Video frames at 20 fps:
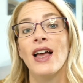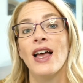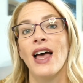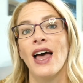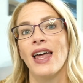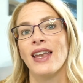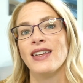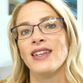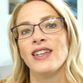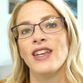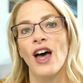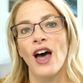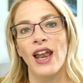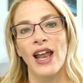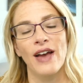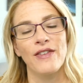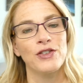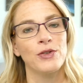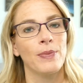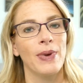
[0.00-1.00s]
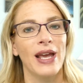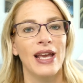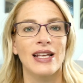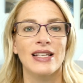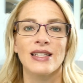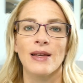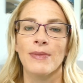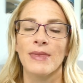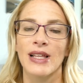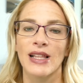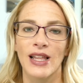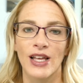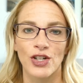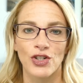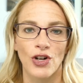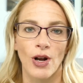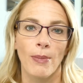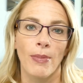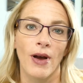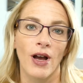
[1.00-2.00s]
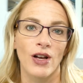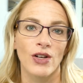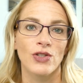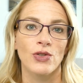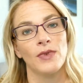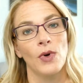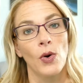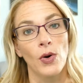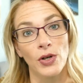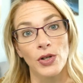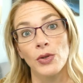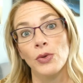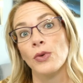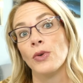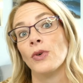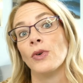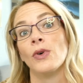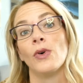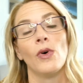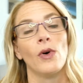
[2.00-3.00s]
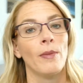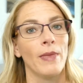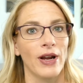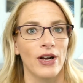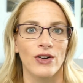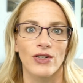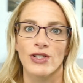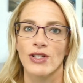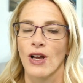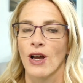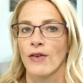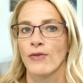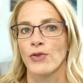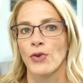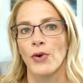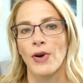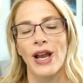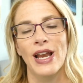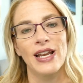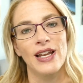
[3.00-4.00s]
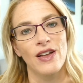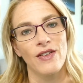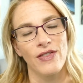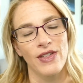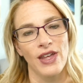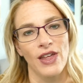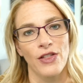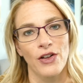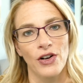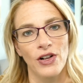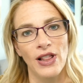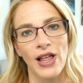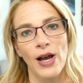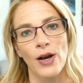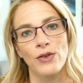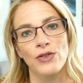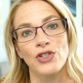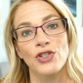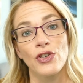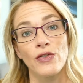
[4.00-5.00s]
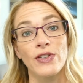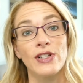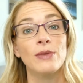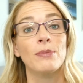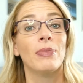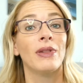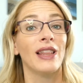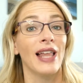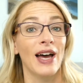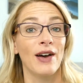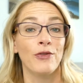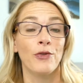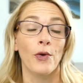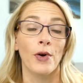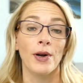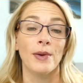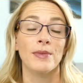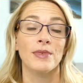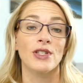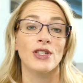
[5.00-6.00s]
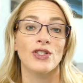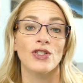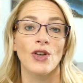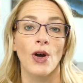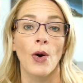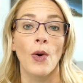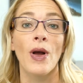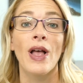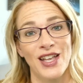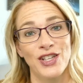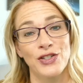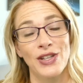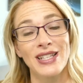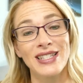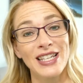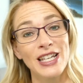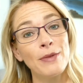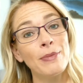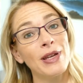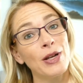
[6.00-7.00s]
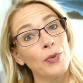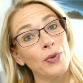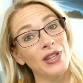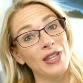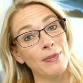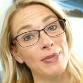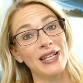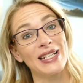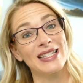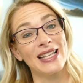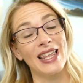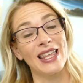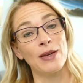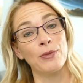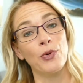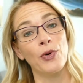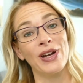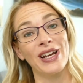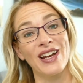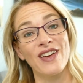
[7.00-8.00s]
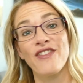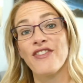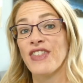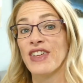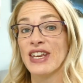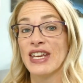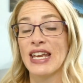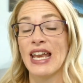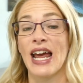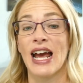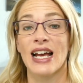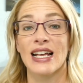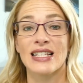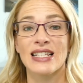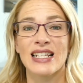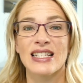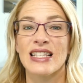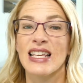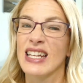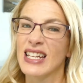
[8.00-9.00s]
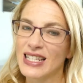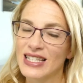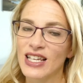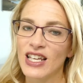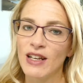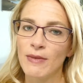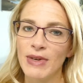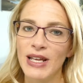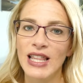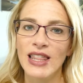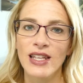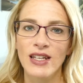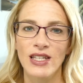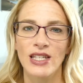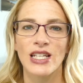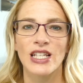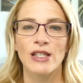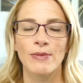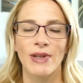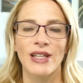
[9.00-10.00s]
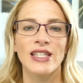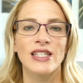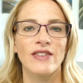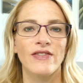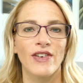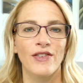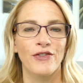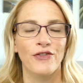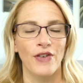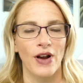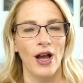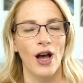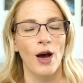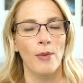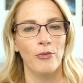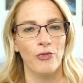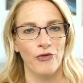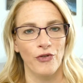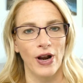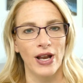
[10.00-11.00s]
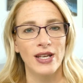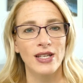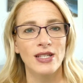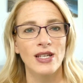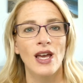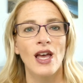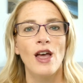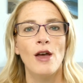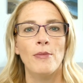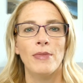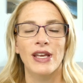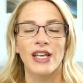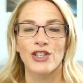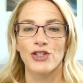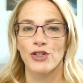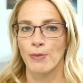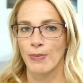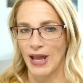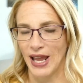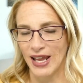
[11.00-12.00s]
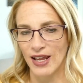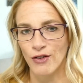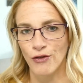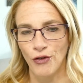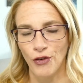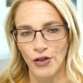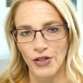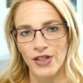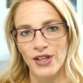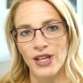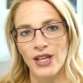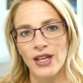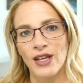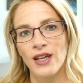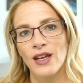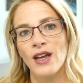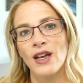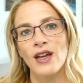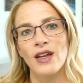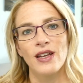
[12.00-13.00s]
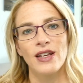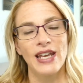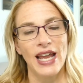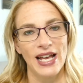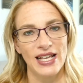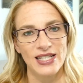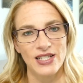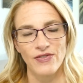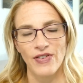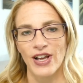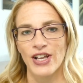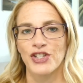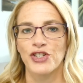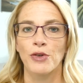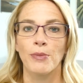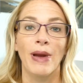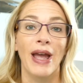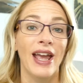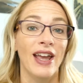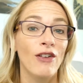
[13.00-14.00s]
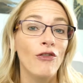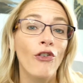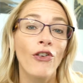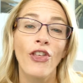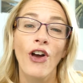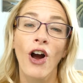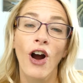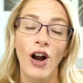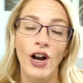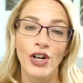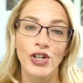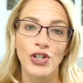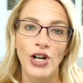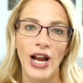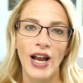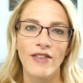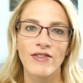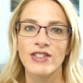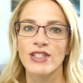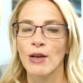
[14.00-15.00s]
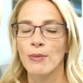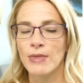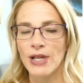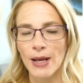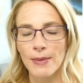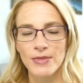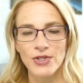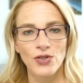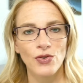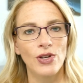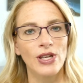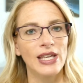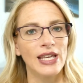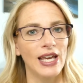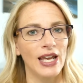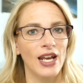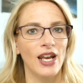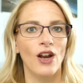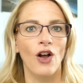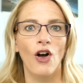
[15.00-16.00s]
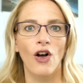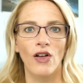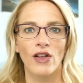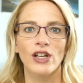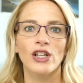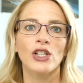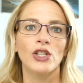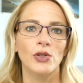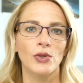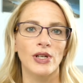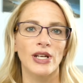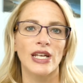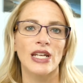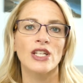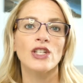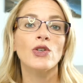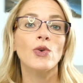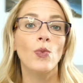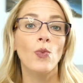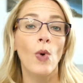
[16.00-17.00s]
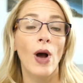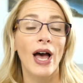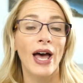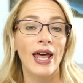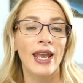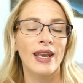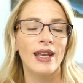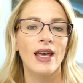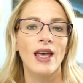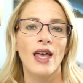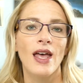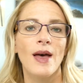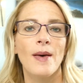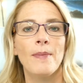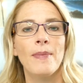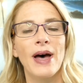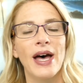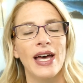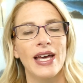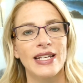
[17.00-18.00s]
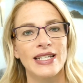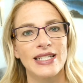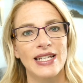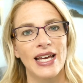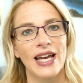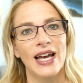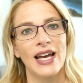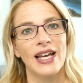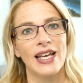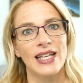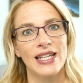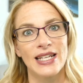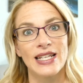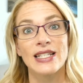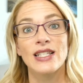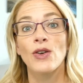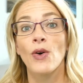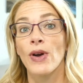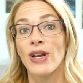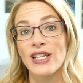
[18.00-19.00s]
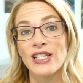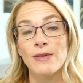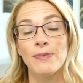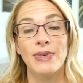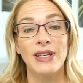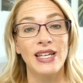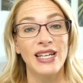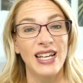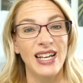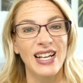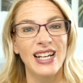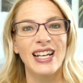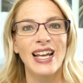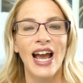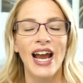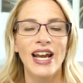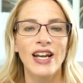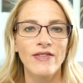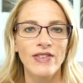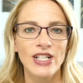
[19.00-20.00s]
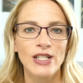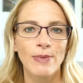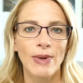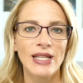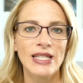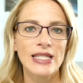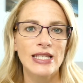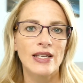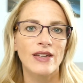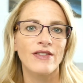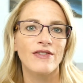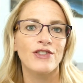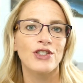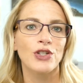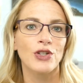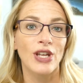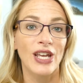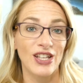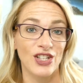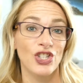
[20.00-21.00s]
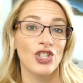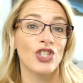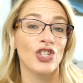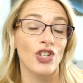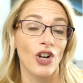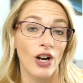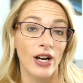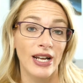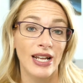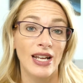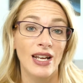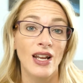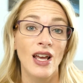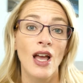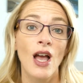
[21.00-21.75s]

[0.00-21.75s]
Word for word: and not have to pay something like Dropbox or Google or Microsoft or any of the other cloud service platforms. So that's going to be a really big selling point of the NAS, because it is going to be a little expensive up front because you're paying for the NAS device, you're paying for the hard drive. Sometimes you can get it all included into one, but it is going to be kind of expensive to get started.